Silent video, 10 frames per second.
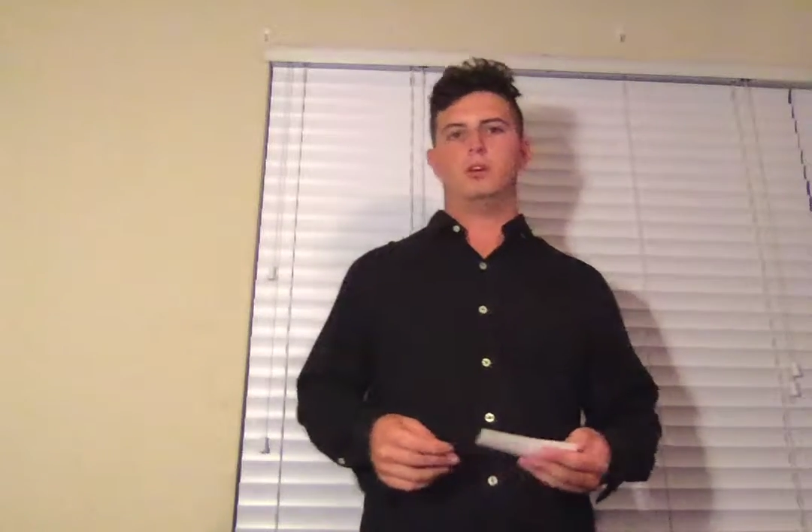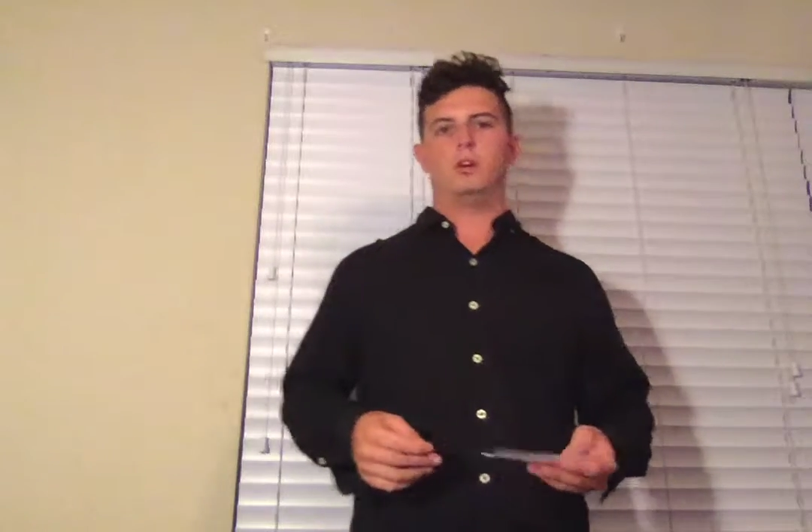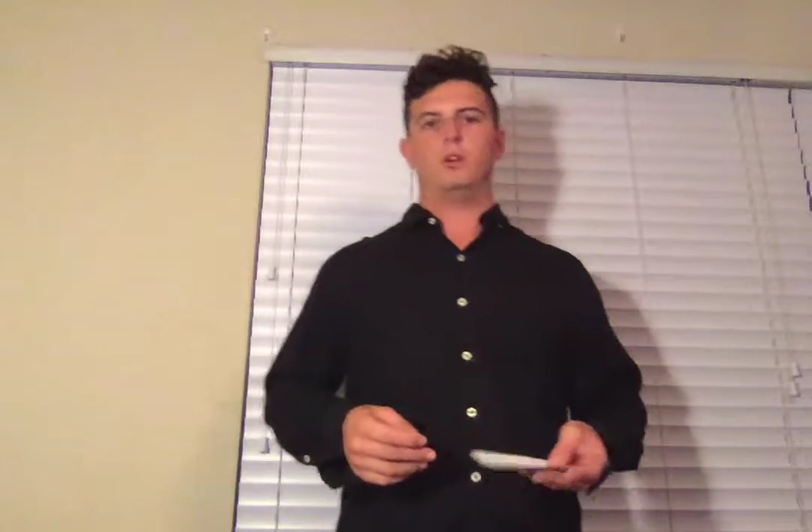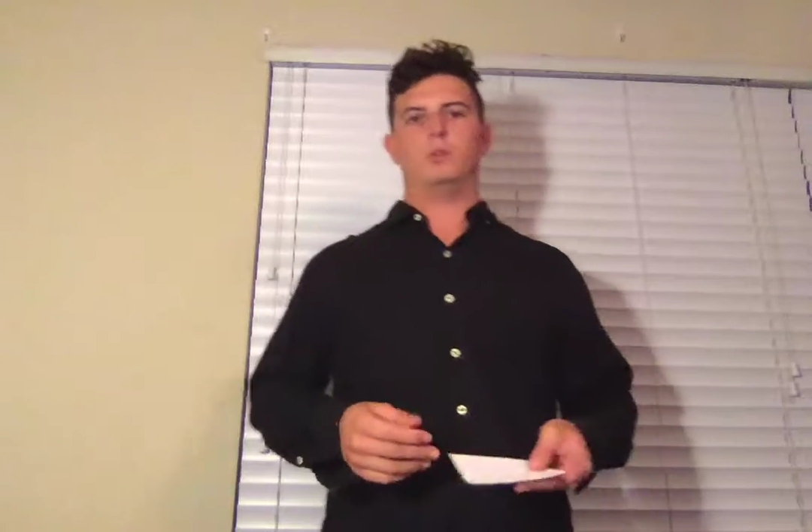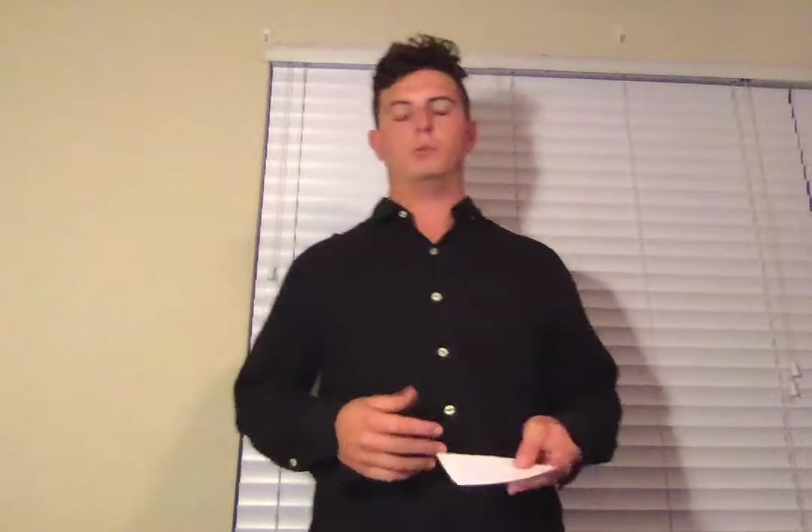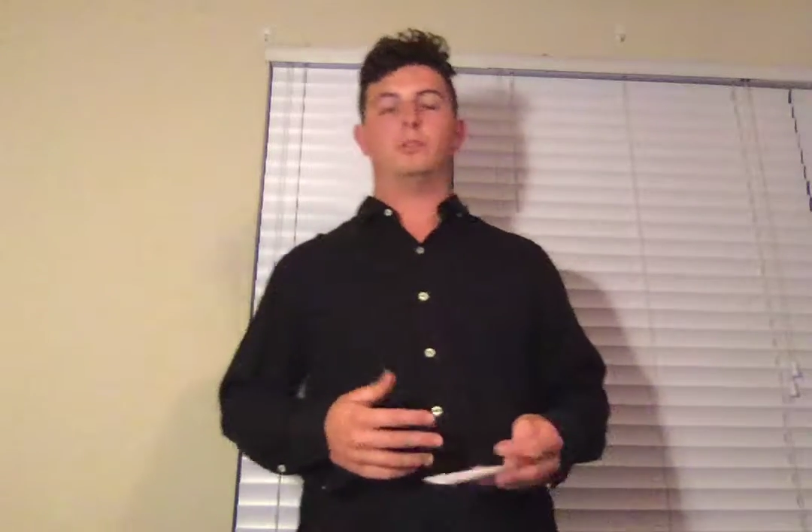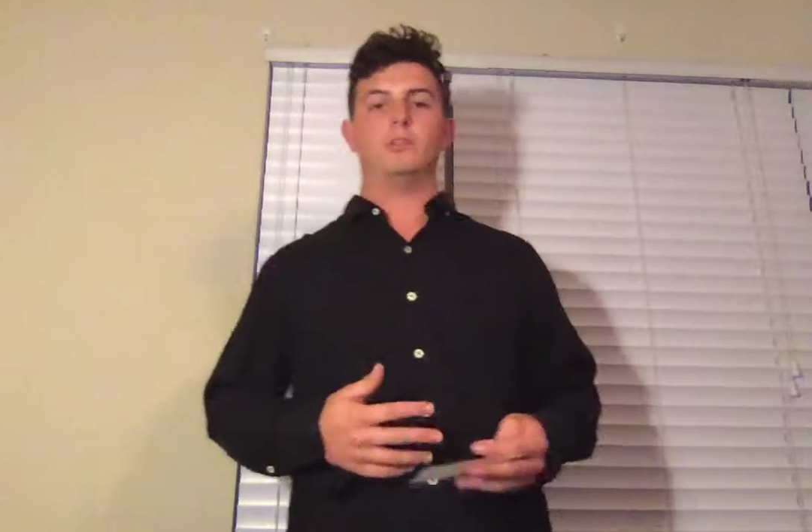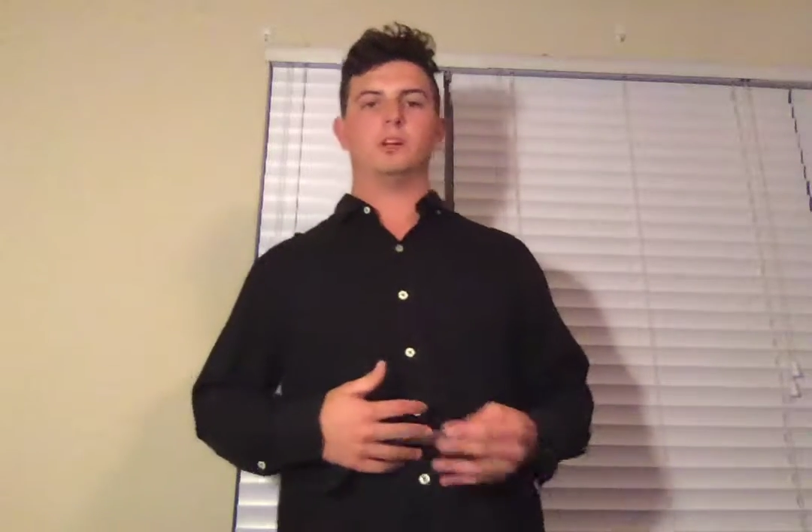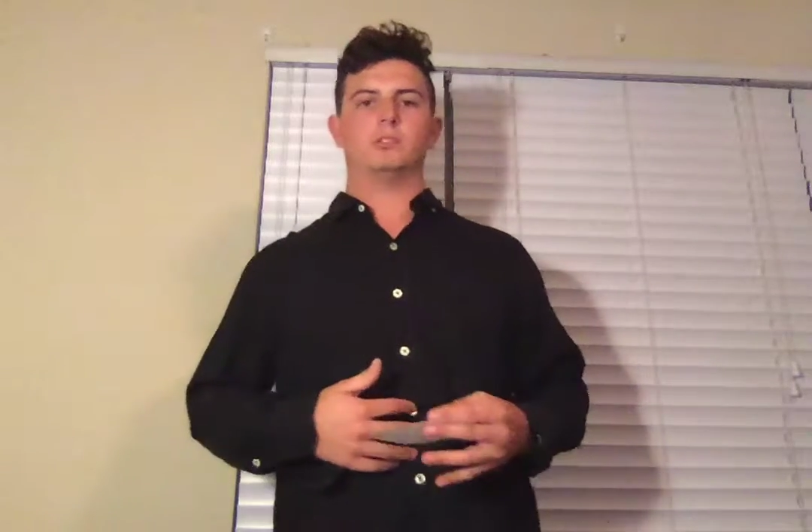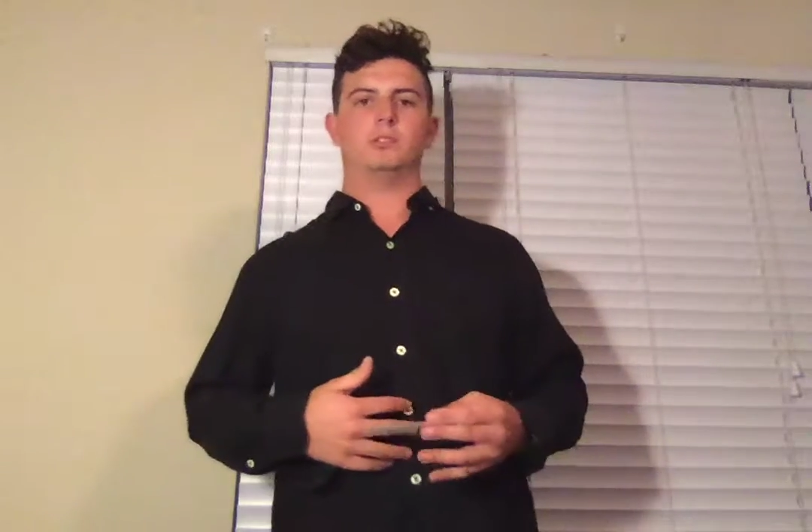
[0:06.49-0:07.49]
our
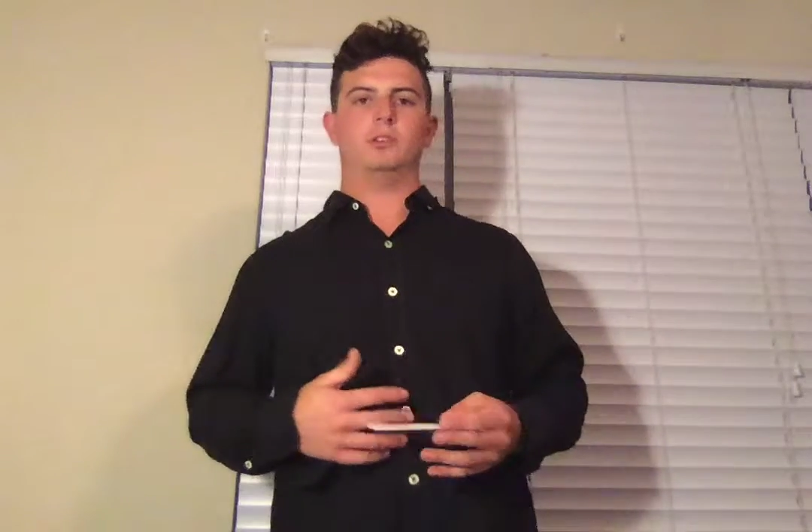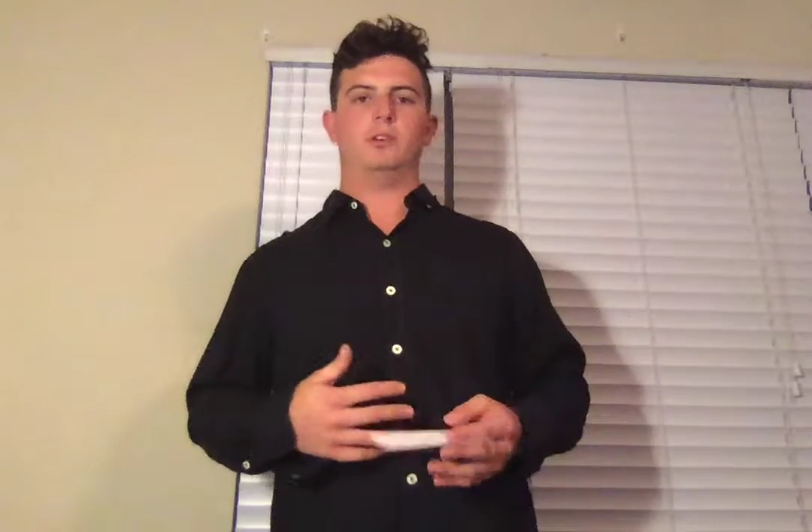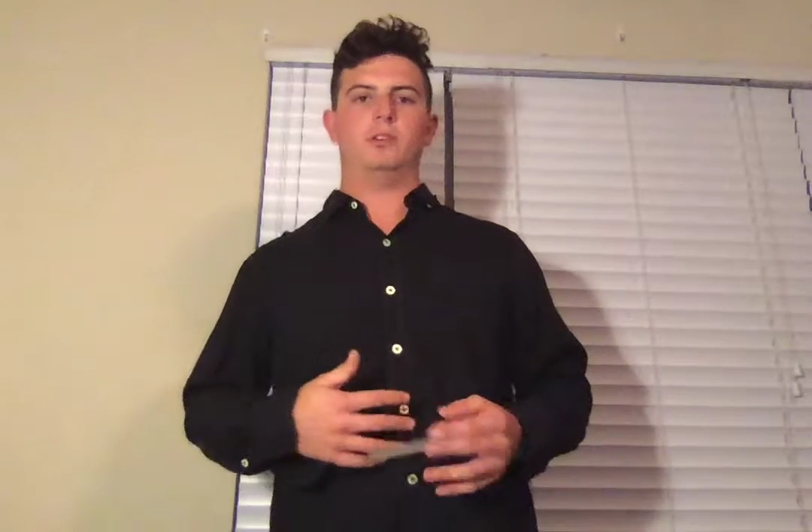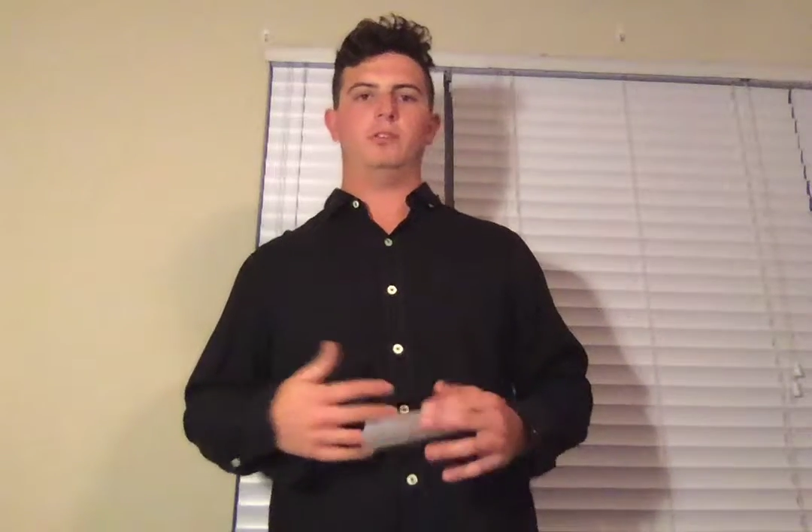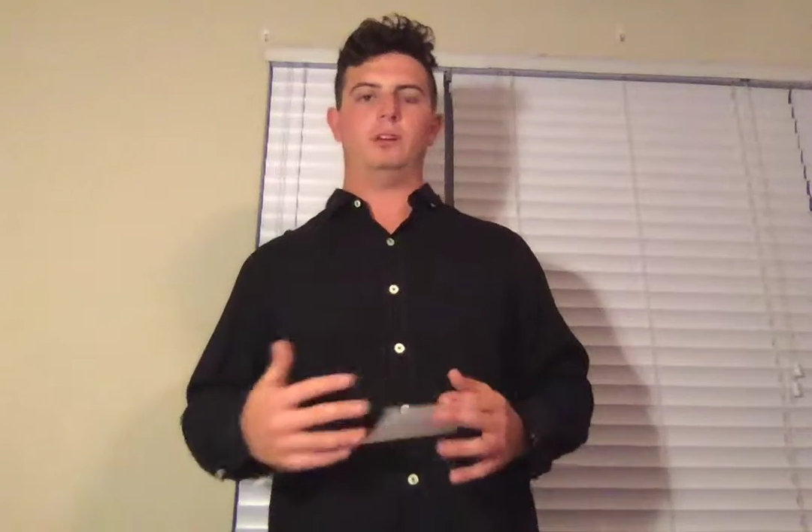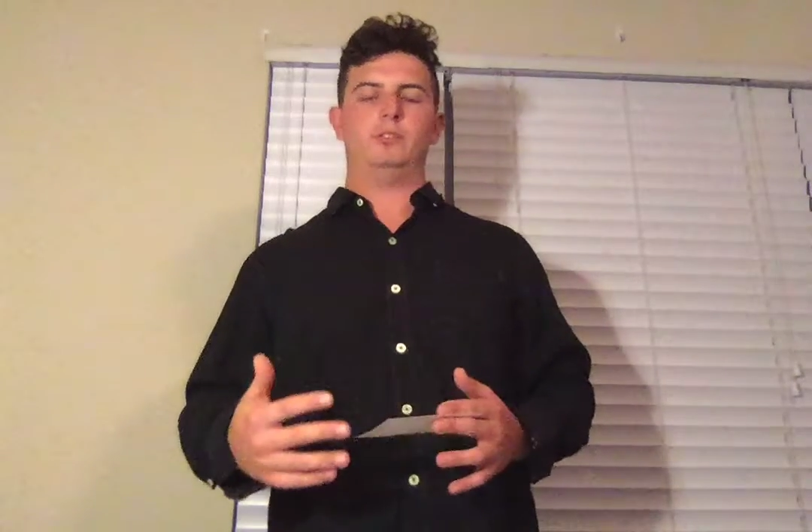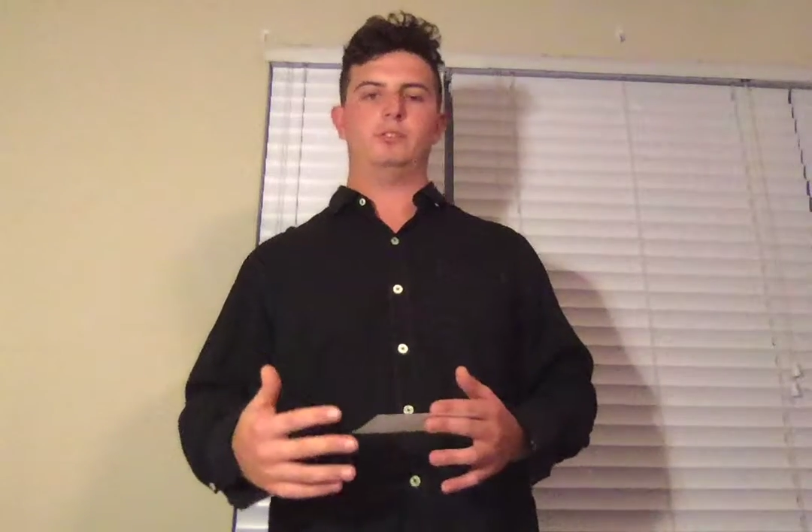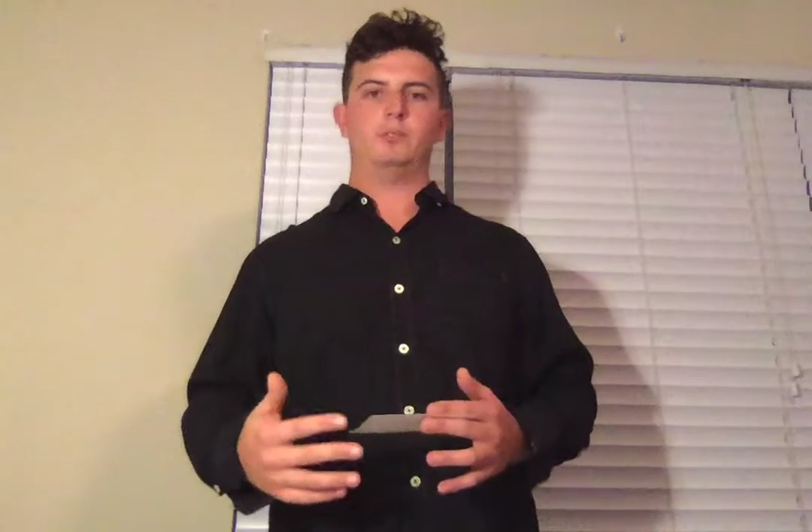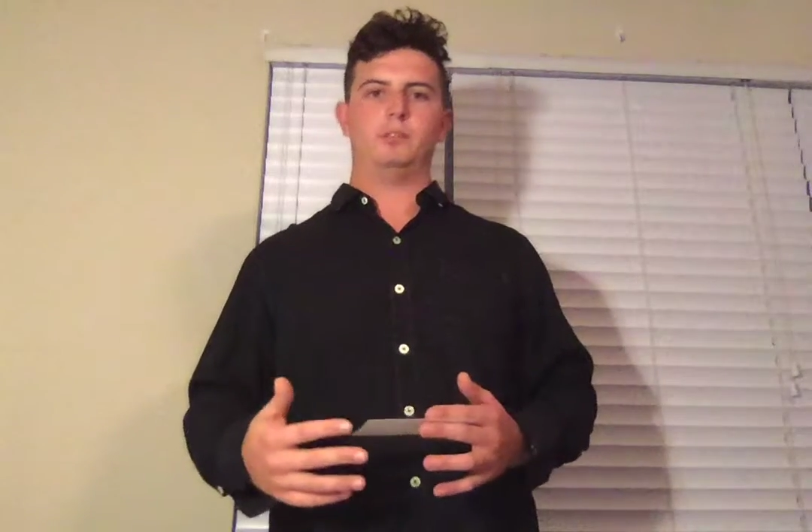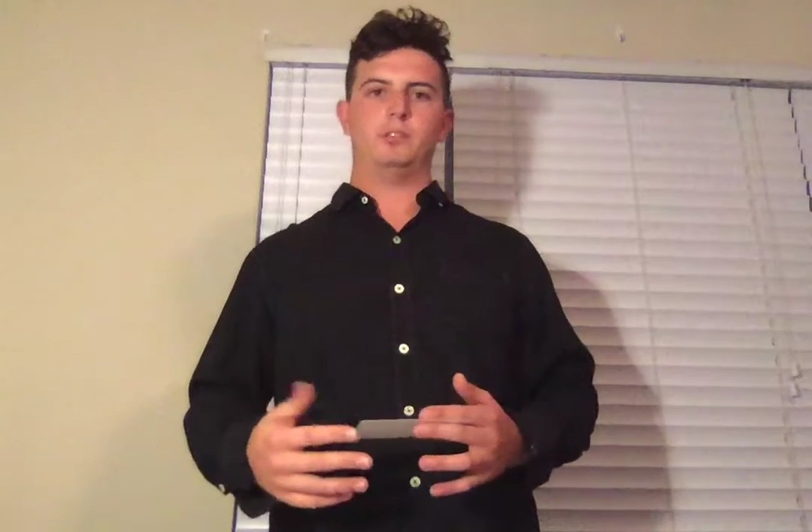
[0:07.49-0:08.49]
reflection on our
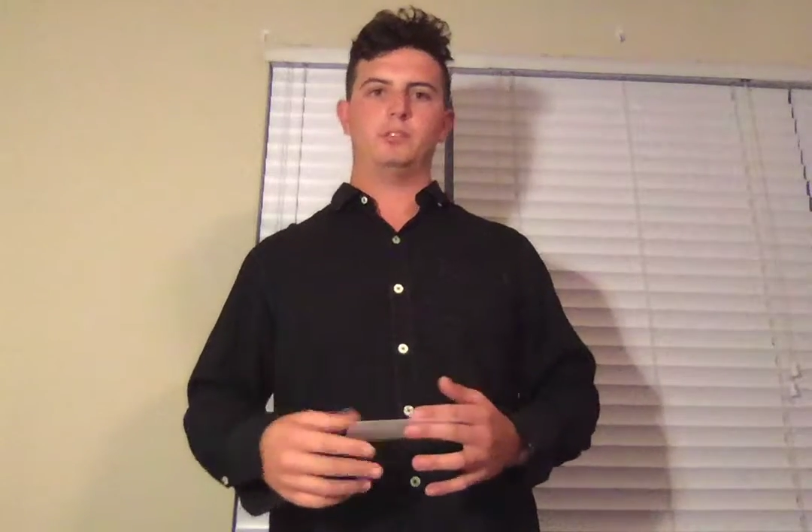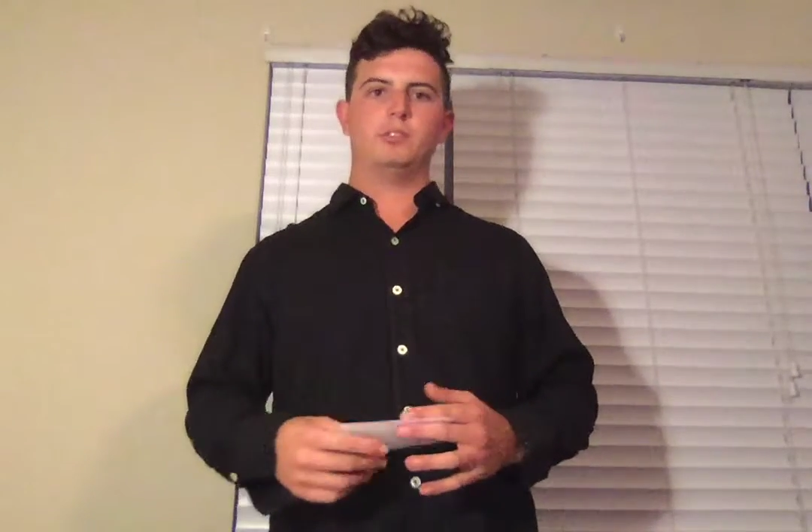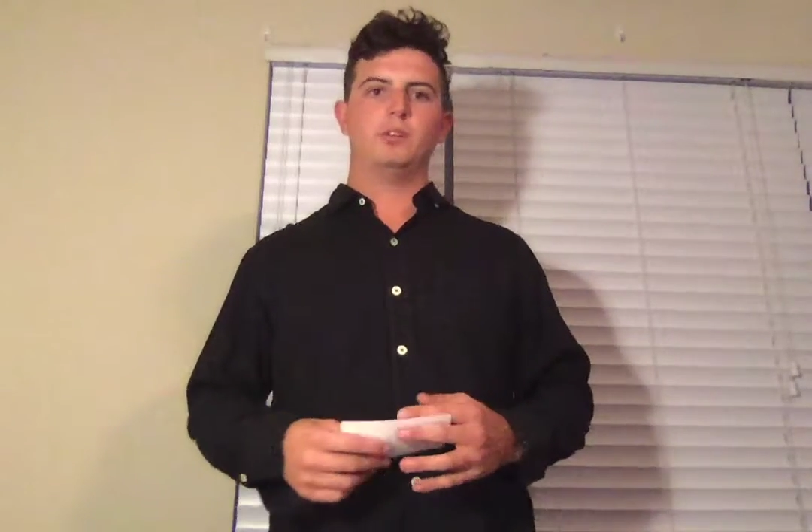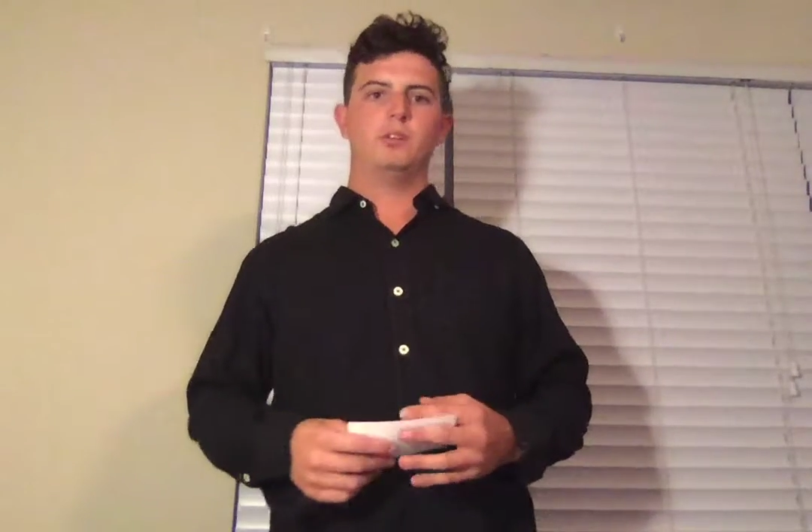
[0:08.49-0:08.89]
values speech.